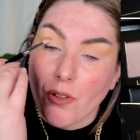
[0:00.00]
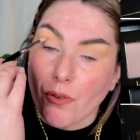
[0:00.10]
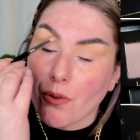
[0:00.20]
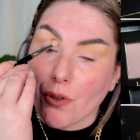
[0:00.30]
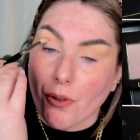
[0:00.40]

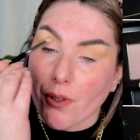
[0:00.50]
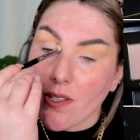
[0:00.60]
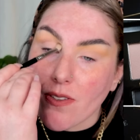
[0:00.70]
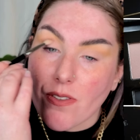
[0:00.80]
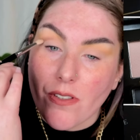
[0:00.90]
through the
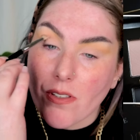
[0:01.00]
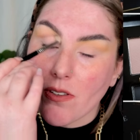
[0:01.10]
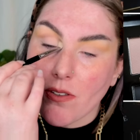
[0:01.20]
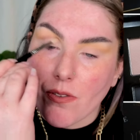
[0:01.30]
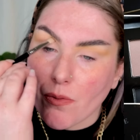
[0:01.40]
crease
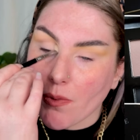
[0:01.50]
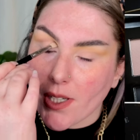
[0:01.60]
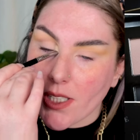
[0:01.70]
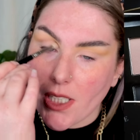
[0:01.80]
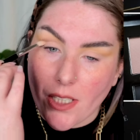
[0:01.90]

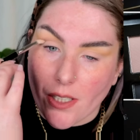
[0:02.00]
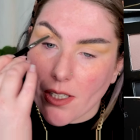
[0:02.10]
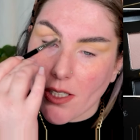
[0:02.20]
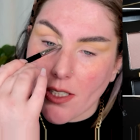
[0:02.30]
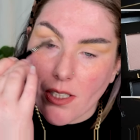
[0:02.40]
right
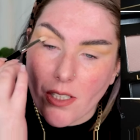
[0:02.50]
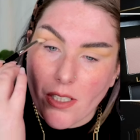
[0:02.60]
here.